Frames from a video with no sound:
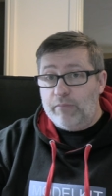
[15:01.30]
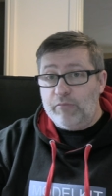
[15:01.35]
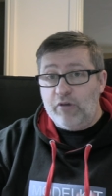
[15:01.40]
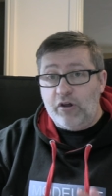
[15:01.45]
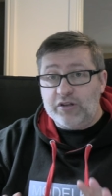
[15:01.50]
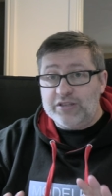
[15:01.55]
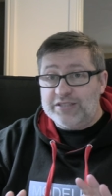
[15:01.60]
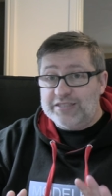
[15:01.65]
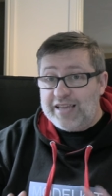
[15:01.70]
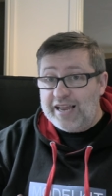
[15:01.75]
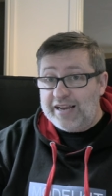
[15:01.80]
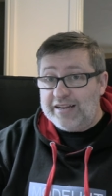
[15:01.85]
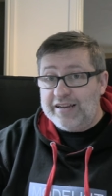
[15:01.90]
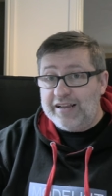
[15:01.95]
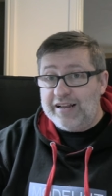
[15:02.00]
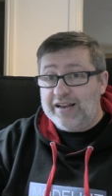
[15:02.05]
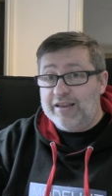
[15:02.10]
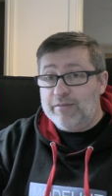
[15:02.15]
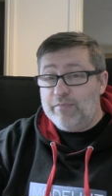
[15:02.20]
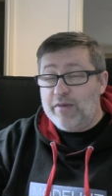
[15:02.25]
I'm not
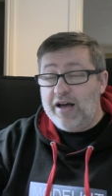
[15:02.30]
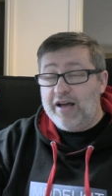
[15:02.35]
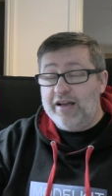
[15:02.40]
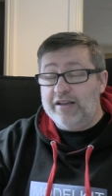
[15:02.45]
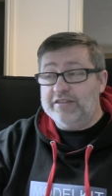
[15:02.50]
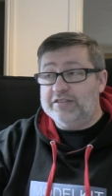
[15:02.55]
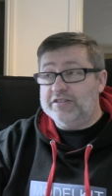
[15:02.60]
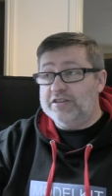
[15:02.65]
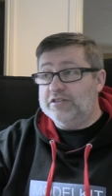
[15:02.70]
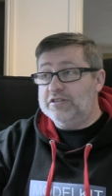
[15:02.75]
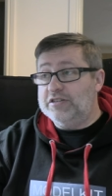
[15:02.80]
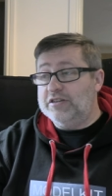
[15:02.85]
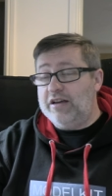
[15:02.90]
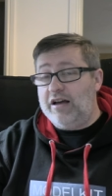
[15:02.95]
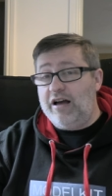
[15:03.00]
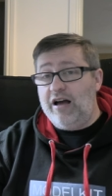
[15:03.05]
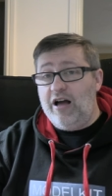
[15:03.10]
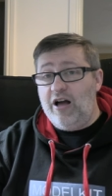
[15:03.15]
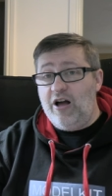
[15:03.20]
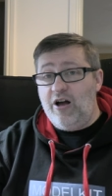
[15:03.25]
technically minded.
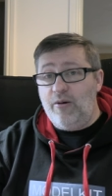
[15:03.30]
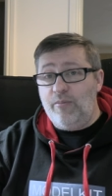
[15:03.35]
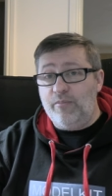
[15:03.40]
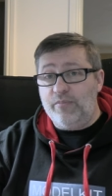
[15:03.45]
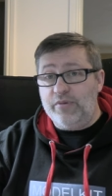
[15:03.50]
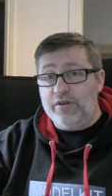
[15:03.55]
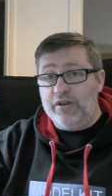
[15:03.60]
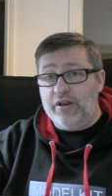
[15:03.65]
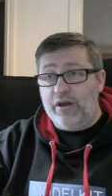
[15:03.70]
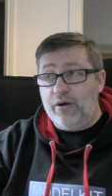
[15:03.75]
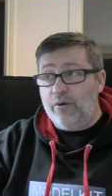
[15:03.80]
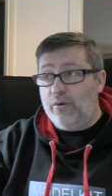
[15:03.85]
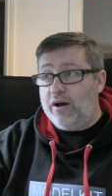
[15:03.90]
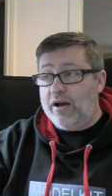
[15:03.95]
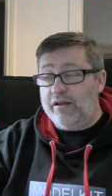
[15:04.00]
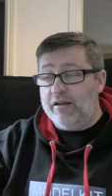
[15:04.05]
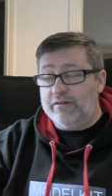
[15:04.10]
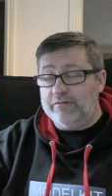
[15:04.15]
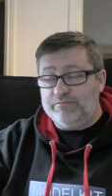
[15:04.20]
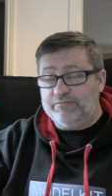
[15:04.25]
Um, you know,
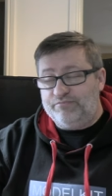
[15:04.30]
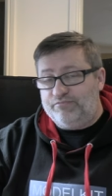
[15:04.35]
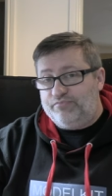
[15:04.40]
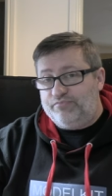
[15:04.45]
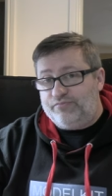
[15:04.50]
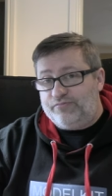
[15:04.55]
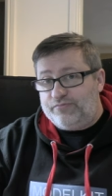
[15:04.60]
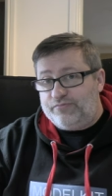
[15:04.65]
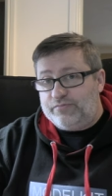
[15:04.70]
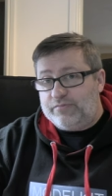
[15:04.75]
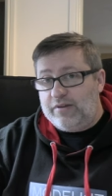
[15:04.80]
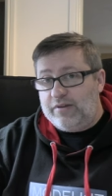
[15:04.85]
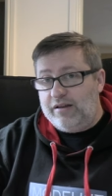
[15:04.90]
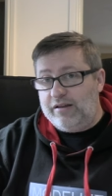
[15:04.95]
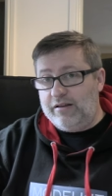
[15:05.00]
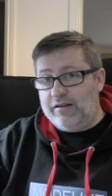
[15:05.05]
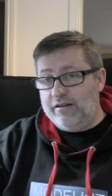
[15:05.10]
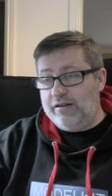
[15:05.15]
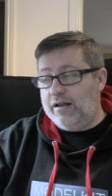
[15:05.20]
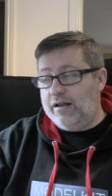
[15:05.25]
I,
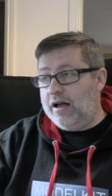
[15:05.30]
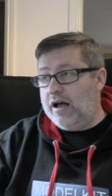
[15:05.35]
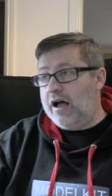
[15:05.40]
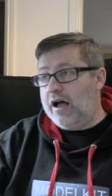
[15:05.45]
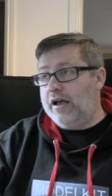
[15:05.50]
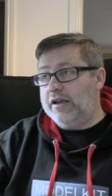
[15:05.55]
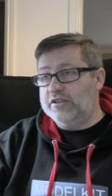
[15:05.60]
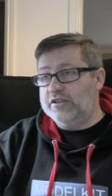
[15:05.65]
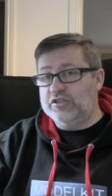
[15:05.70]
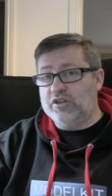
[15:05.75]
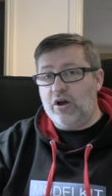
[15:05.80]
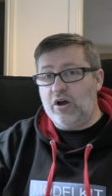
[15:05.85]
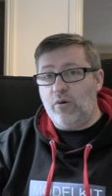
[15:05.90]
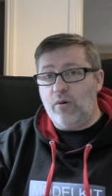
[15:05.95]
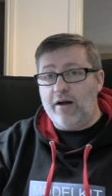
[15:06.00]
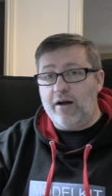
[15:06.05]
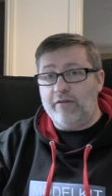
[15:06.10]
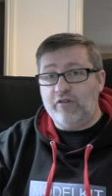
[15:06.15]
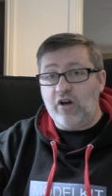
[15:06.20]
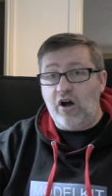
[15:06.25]
uh,
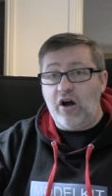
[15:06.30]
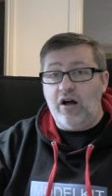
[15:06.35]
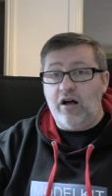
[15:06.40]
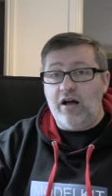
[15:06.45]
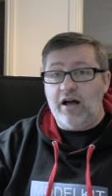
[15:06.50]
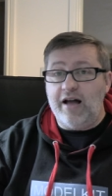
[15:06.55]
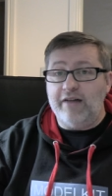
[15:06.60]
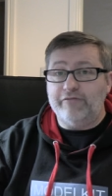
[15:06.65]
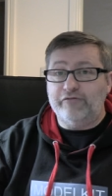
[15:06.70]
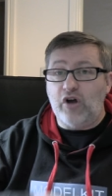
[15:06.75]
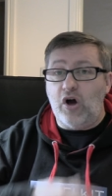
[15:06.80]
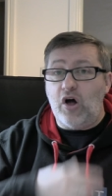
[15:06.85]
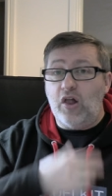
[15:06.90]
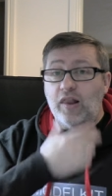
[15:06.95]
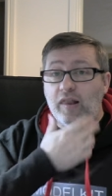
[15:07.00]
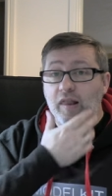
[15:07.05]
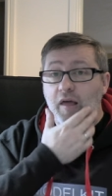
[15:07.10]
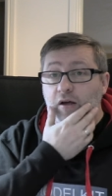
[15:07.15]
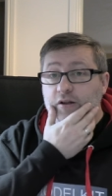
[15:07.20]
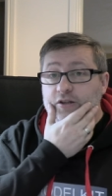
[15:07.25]
so I've got I've got a
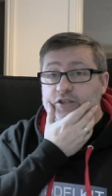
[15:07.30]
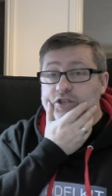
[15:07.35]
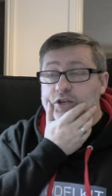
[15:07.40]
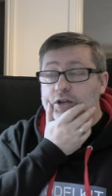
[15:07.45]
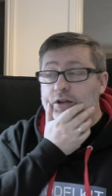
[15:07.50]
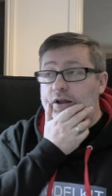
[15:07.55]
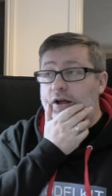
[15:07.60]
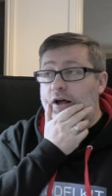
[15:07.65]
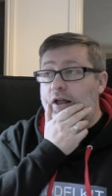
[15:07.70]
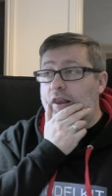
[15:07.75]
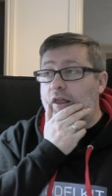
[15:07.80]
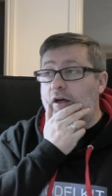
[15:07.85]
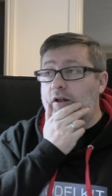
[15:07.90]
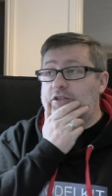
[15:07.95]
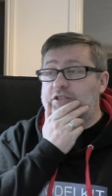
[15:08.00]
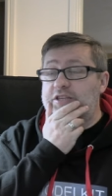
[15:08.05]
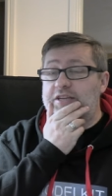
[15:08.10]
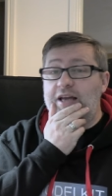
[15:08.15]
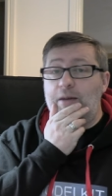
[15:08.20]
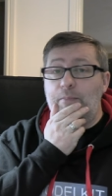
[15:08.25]
lot to a lot
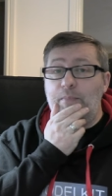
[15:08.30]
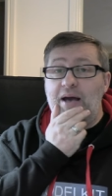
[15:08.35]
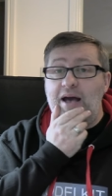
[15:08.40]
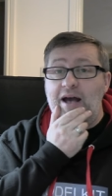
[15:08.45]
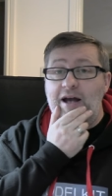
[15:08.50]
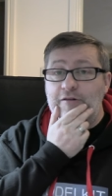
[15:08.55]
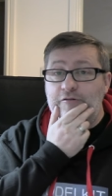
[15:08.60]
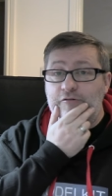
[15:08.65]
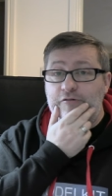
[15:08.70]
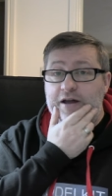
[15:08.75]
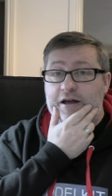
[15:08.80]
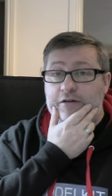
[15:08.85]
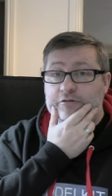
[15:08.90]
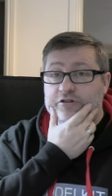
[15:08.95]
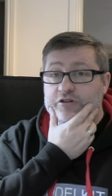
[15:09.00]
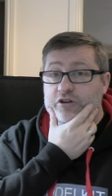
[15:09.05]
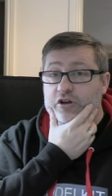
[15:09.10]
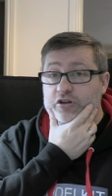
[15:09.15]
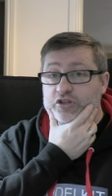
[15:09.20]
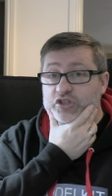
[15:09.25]
to get my head around
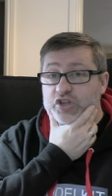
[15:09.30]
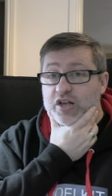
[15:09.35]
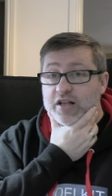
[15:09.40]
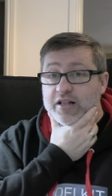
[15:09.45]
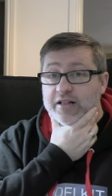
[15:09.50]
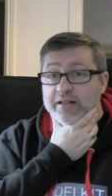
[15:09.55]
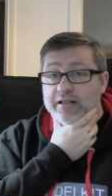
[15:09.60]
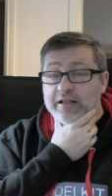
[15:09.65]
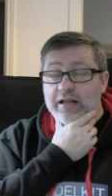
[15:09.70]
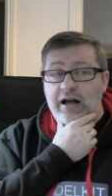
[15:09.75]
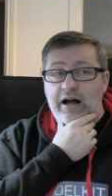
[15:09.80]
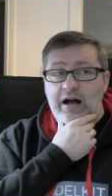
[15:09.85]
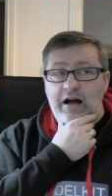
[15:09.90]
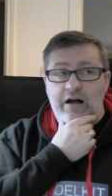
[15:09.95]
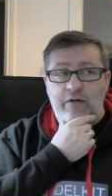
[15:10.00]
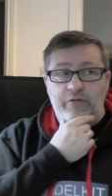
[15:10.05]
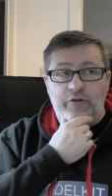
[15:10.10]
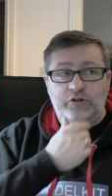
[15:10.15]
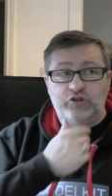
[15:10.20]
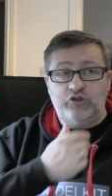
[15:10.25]
because
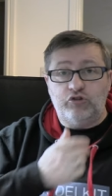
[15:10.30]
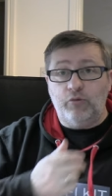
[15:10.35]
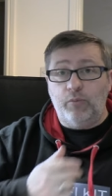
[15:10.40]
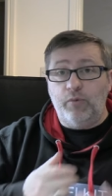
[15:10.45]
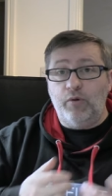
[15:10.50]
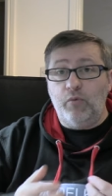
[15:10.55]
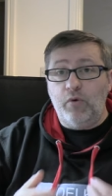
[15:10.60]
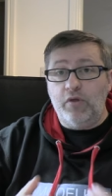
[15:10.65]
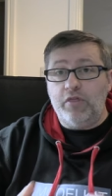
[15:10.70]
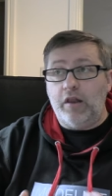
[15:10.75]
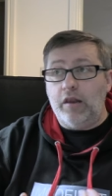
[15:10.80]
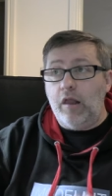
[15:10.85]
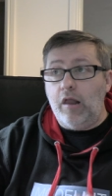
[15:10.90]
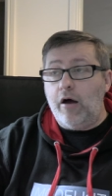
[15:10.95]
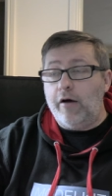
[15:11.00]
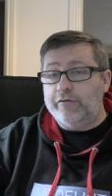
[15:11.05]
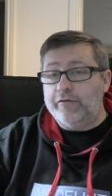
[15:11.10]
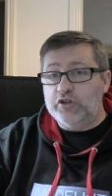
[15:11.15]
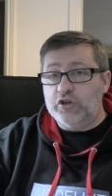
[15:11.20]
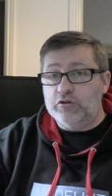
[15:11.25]
uh, the trouble with a
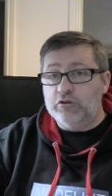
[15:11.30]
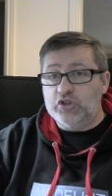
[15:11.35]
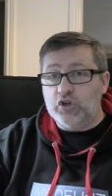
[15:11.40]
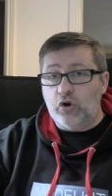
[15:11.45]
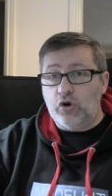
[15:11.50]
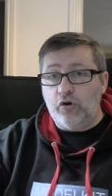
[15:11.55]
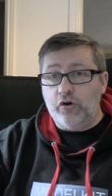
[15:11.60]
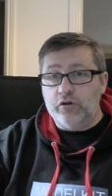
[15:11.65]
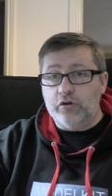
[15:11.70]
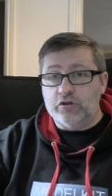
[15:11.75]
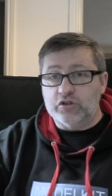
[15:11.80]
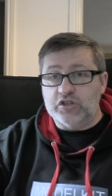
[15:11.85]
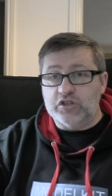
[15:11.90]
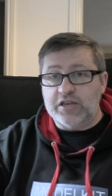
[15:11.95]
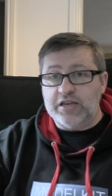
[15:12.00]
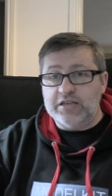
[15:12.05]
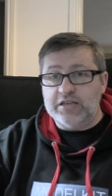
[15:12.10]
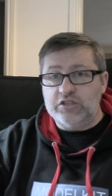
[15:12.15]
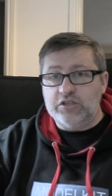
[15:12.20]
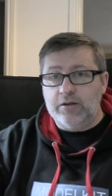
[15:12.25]
lot of tutorials
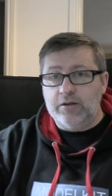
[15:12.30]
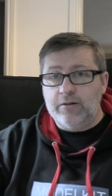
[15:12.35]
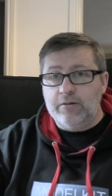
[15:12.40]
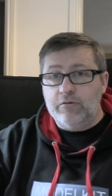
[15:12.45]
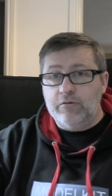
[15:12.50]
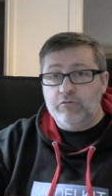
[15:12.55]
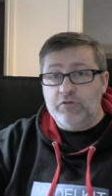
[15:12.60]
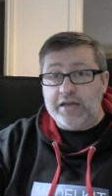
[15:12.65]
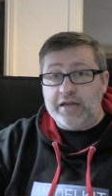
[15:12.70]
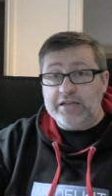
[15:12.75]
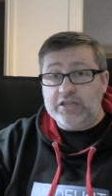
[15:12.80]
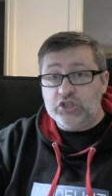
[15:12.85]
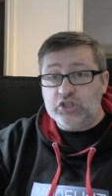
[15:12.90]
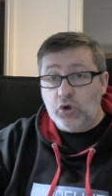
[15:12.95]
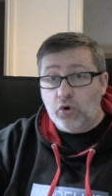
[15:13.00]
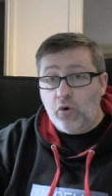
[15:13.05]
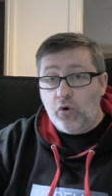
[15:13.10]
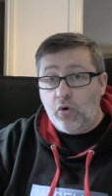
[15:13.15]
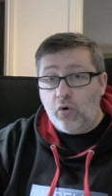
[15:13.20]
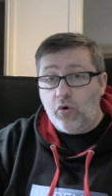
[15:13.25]
is they
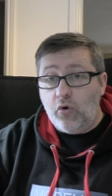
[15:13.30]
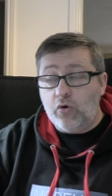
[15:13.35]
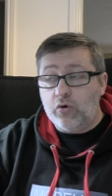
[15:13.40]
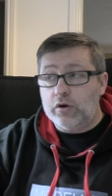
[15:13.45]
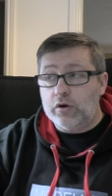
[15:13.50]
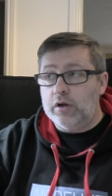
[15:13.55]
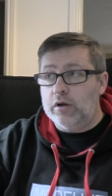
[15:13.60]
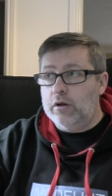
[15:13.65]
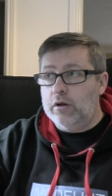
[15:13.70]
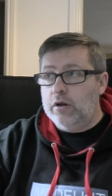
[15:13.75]
talk